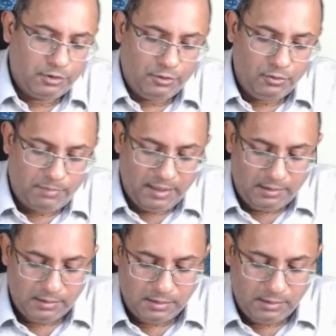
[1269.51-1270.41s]
So you
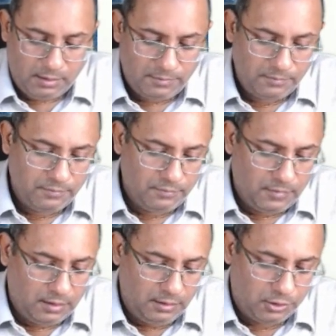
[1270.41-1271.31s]
practice it
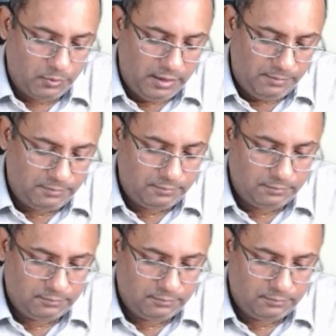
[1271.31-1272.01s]
this way.